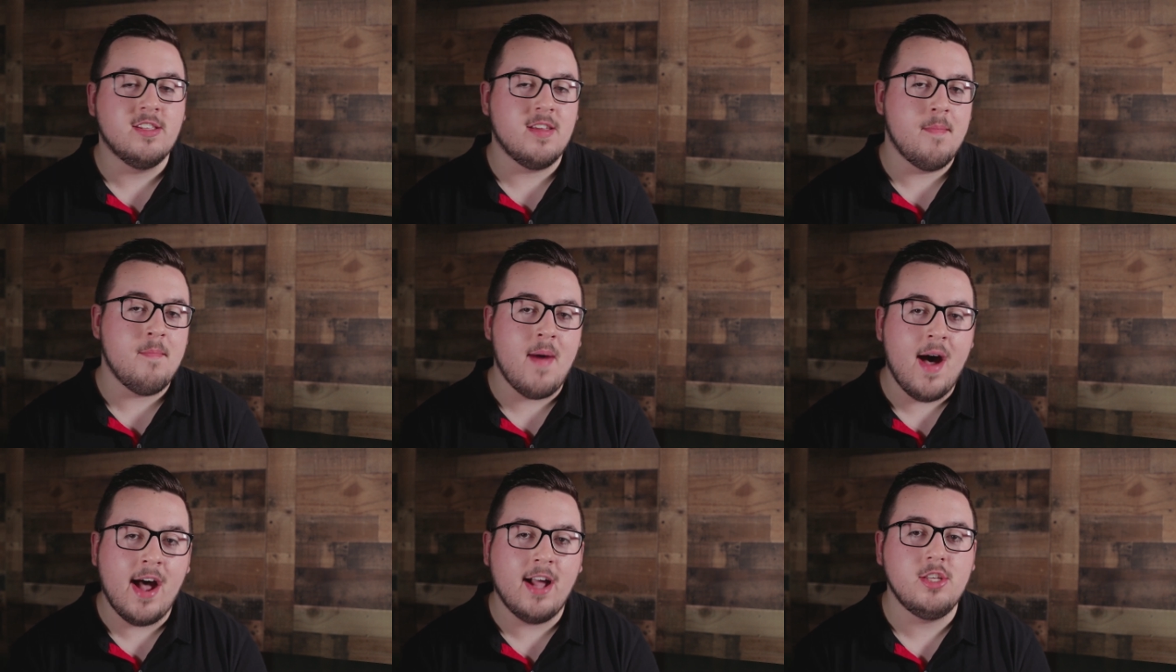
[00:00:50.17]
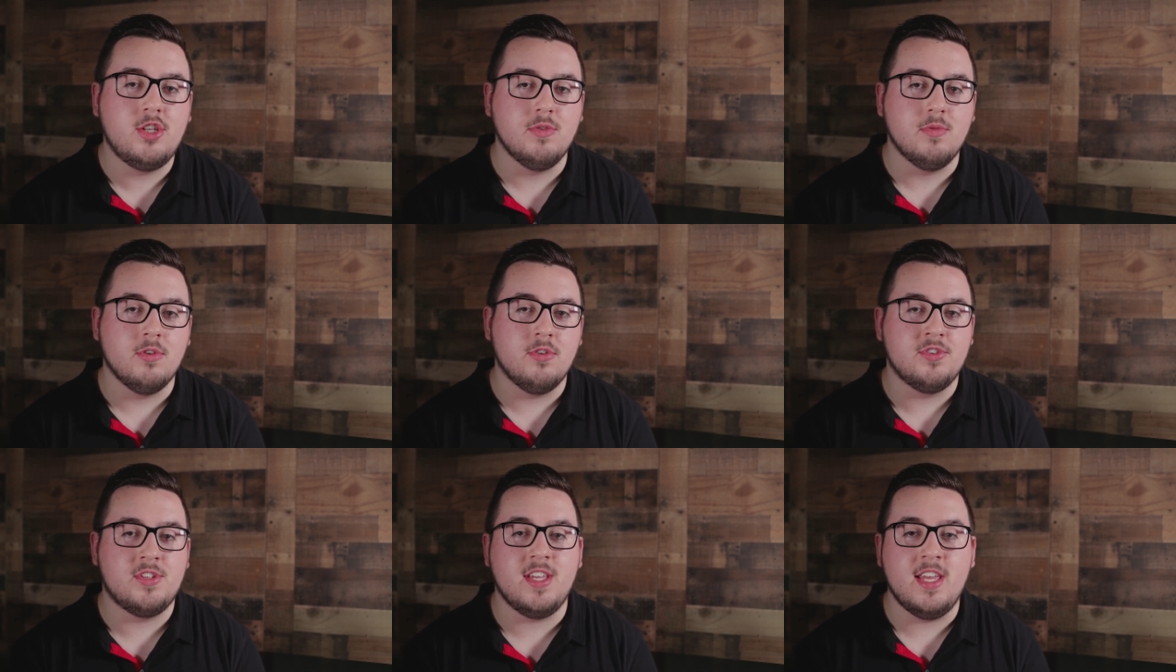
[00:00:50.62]
to
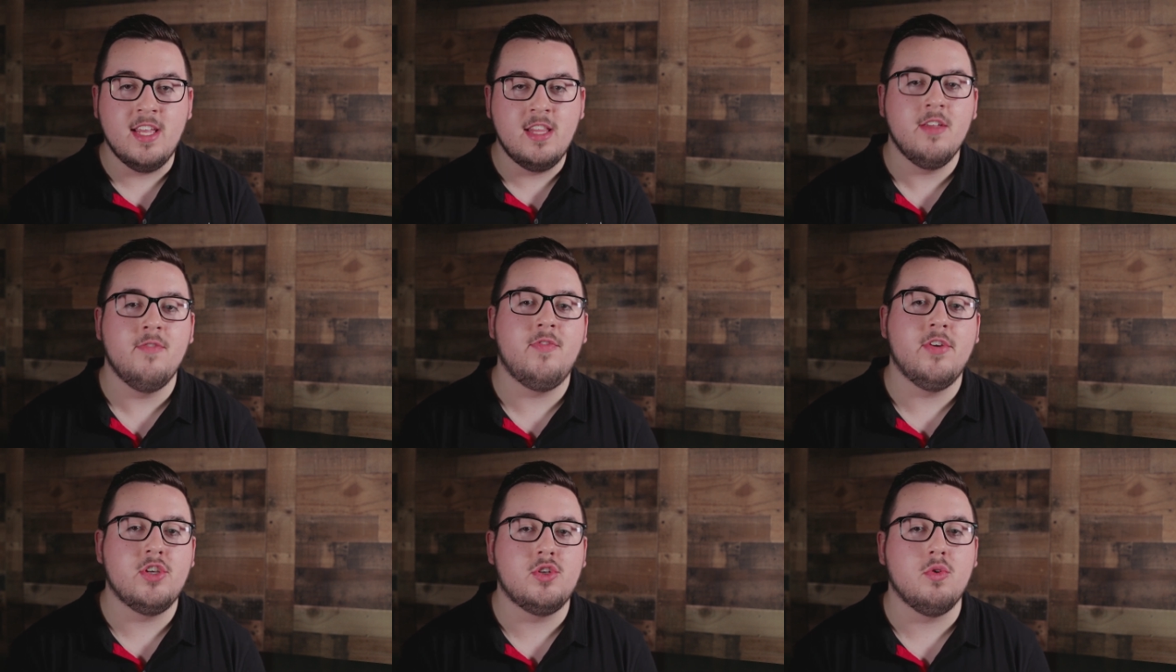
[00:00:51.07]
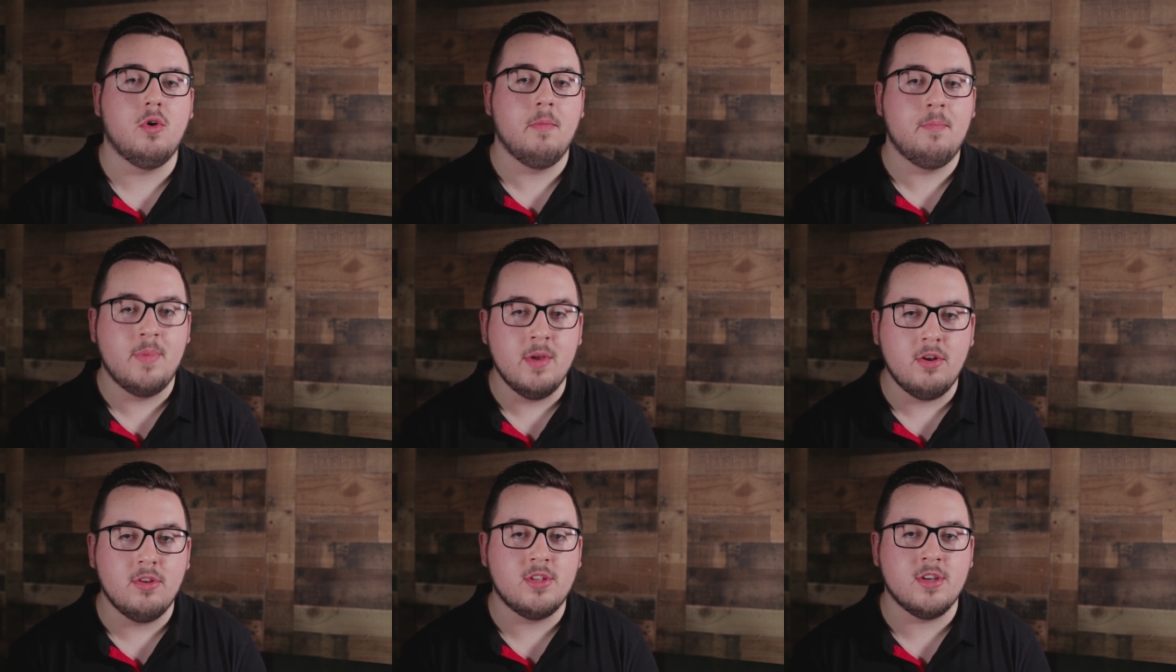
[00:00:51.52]
modules in the visual
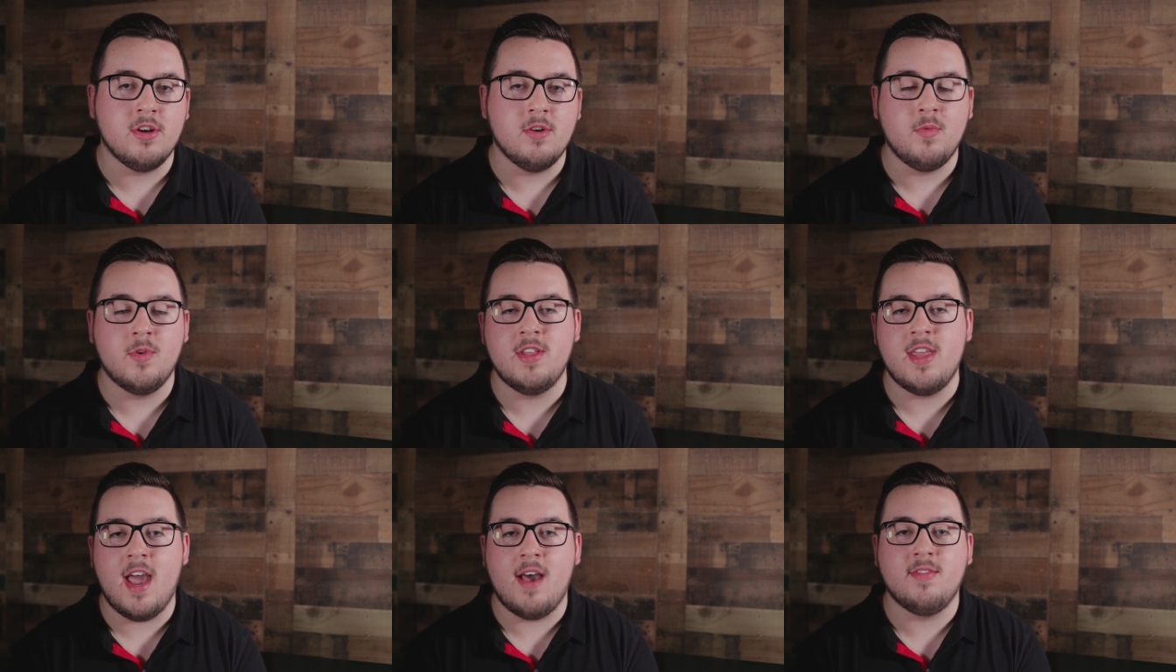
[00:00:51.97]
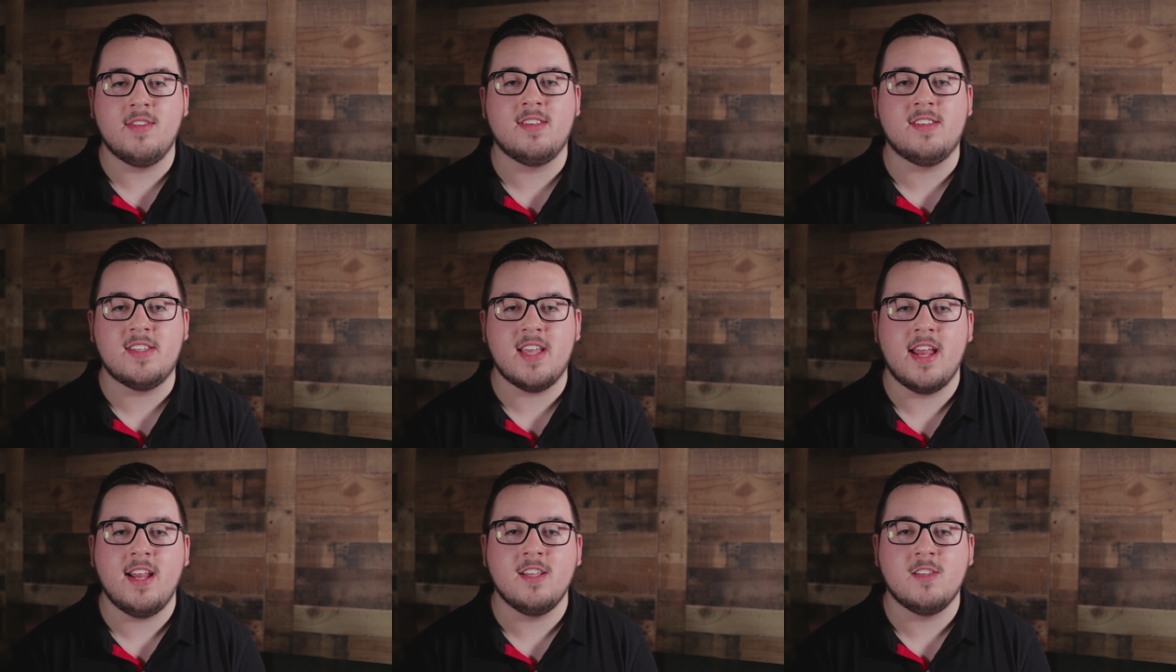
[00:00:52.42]
builder when you have the
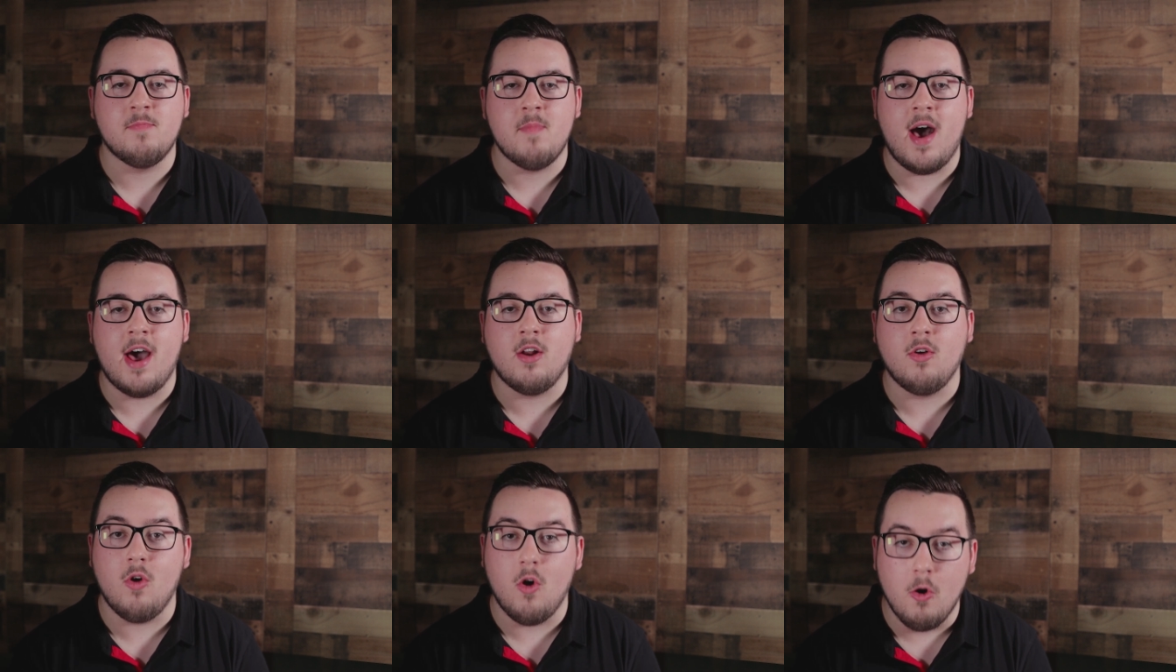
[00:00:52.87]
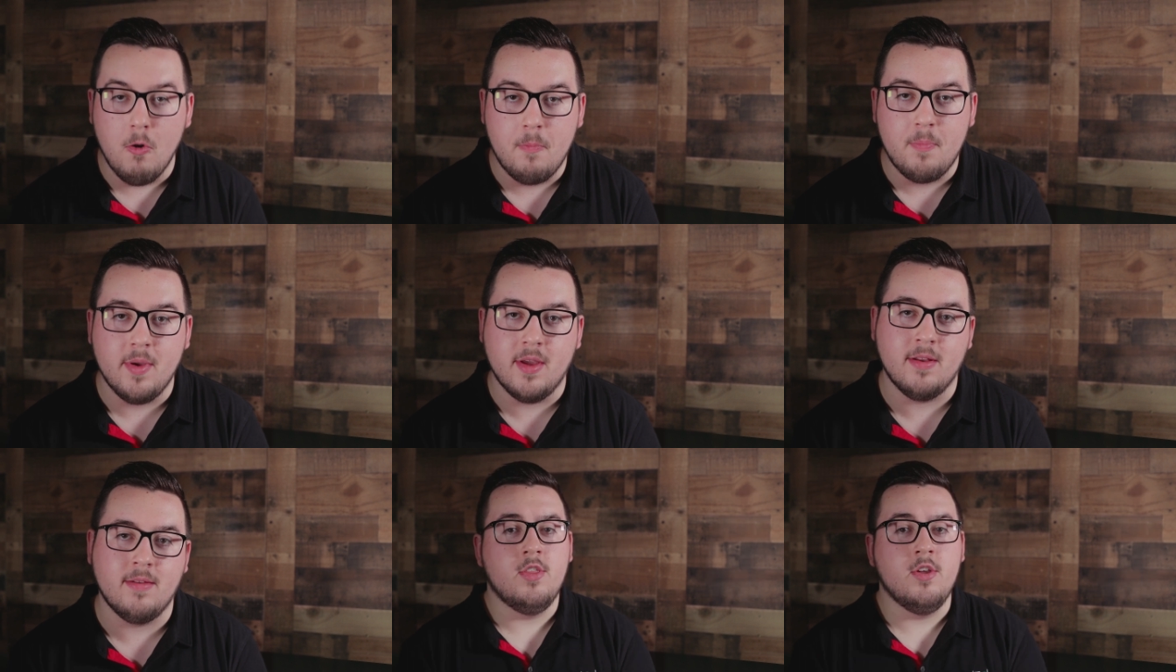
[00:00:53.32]
settings model open.